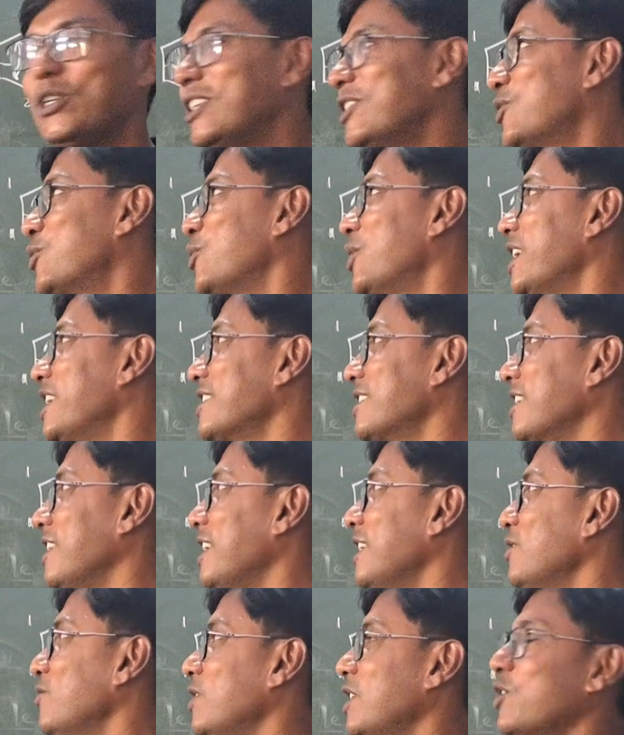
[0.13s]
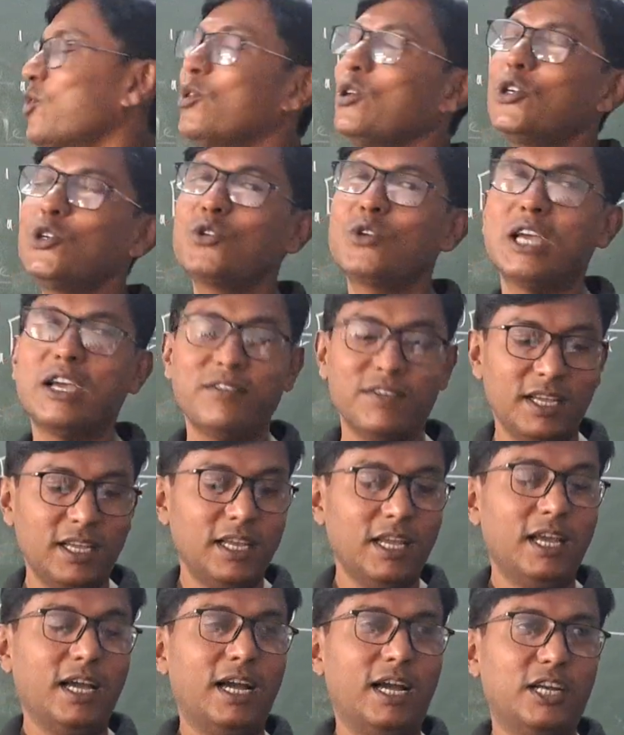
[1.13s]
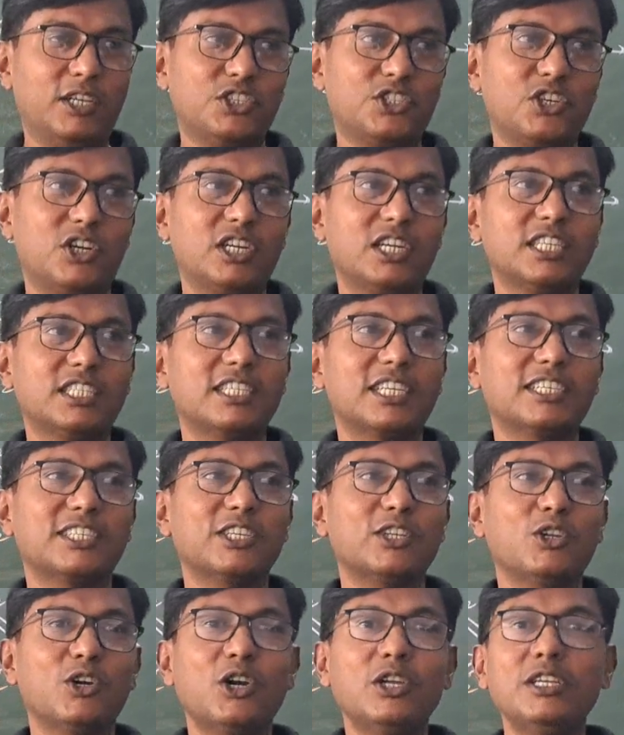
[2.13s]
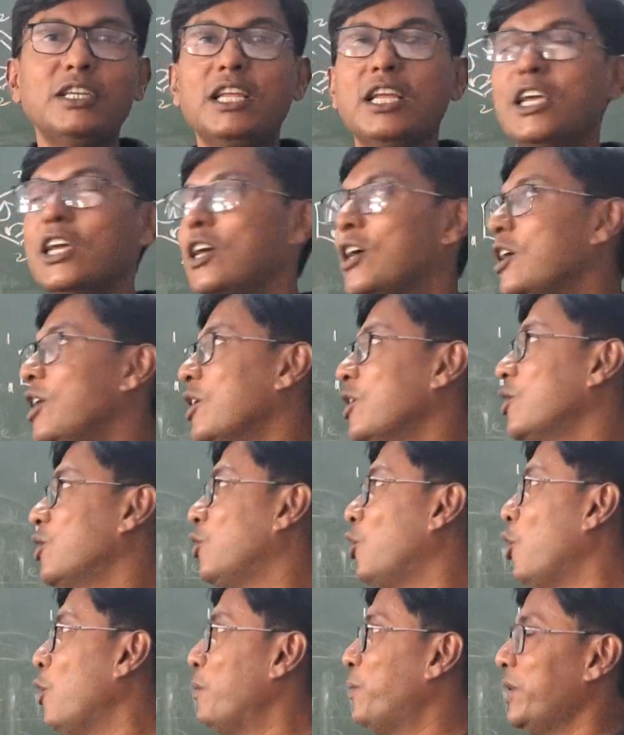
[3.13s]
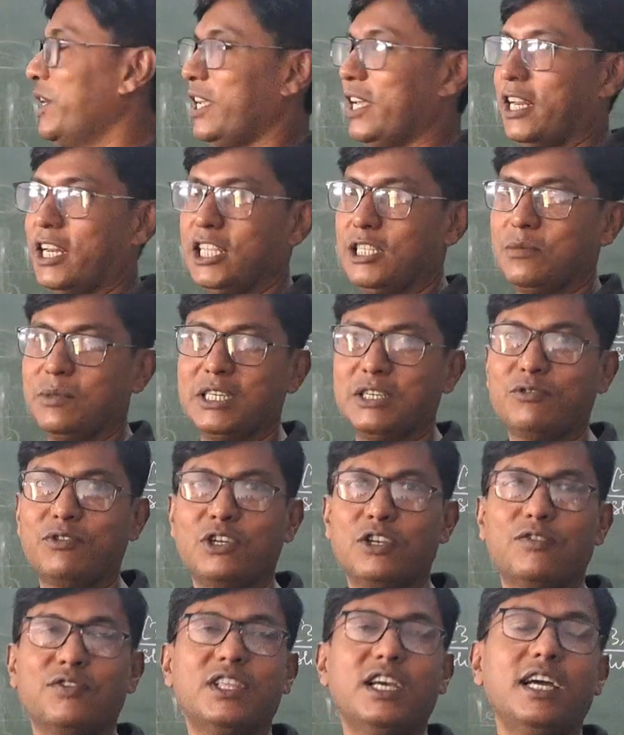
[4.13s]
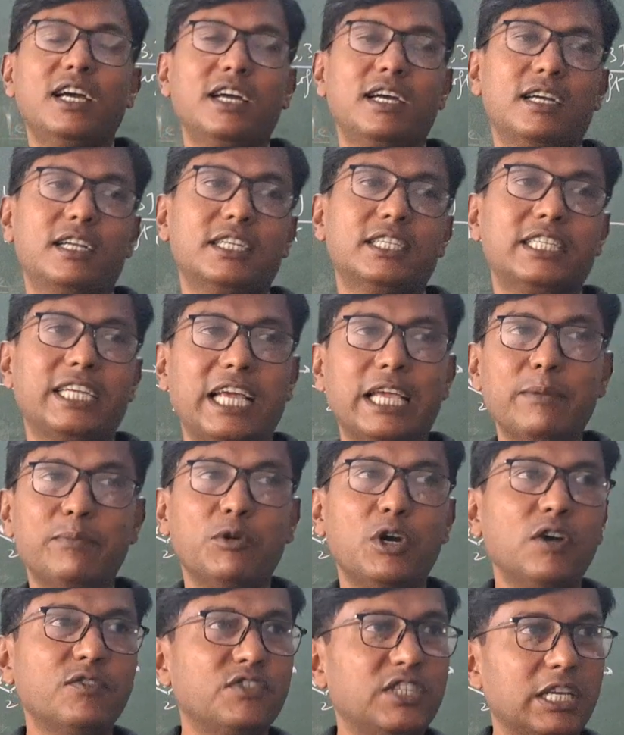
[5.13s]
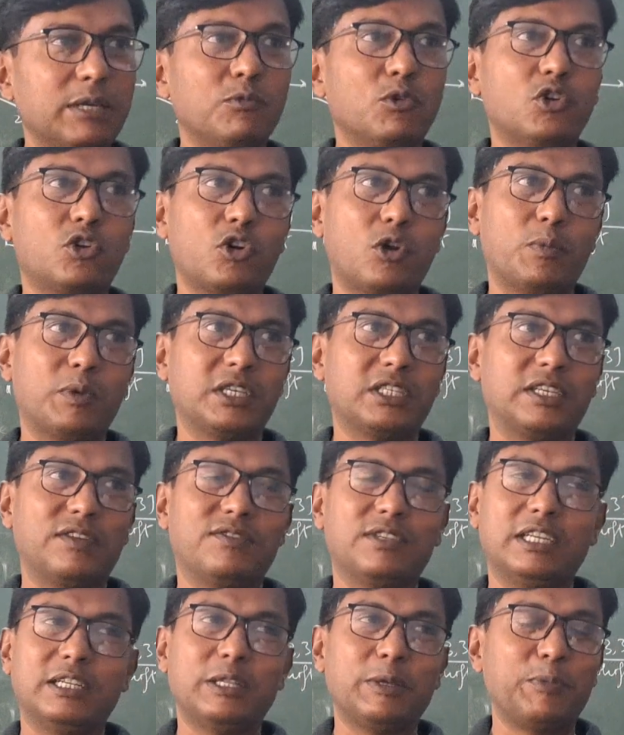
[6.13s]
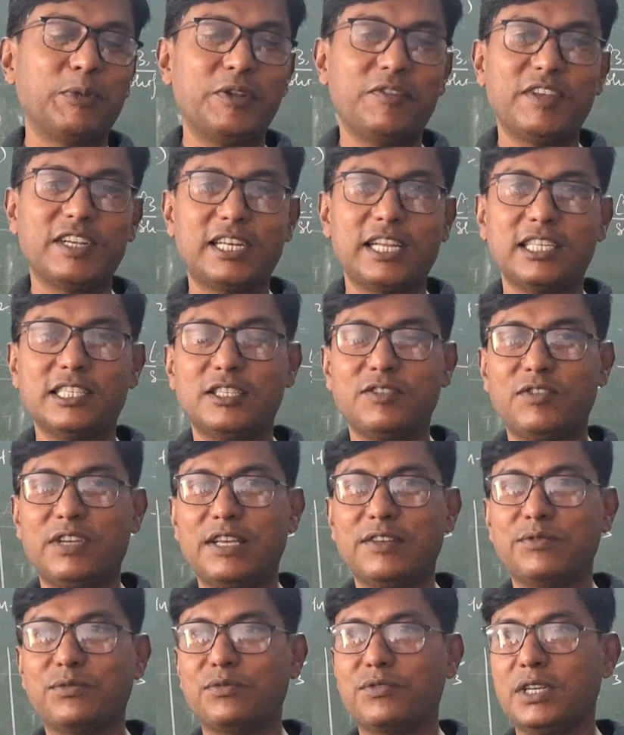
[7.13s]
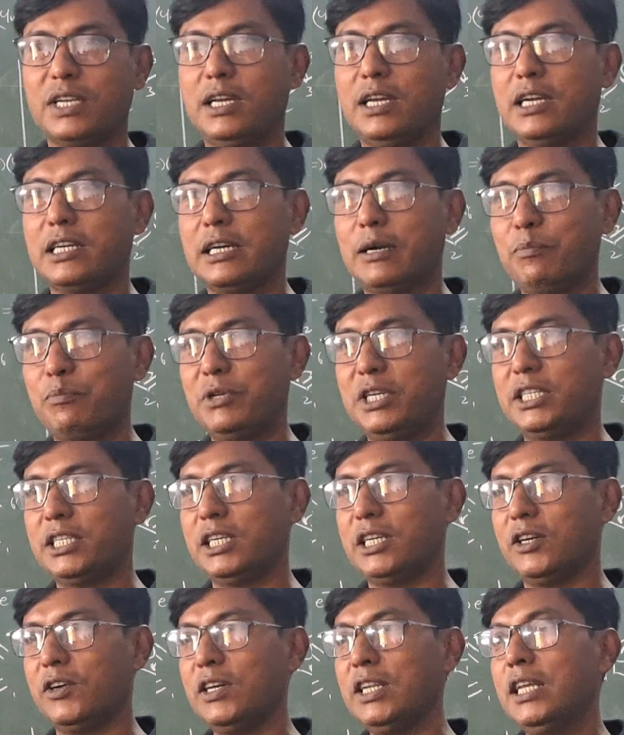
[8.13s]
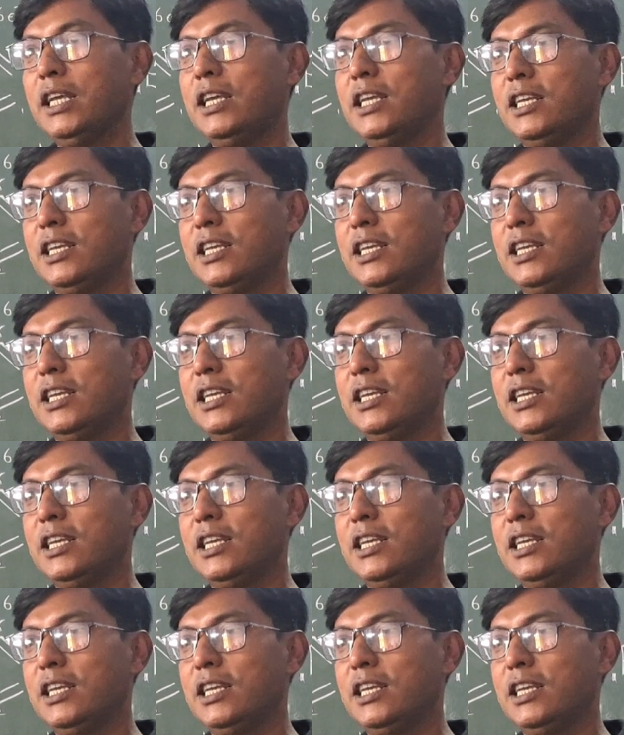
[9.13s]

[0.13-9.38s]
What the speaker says: In today's class, we are going to have a short discussion on cope rearrangement, one of the type of sigmotropic sets. In the previous class, we have completed our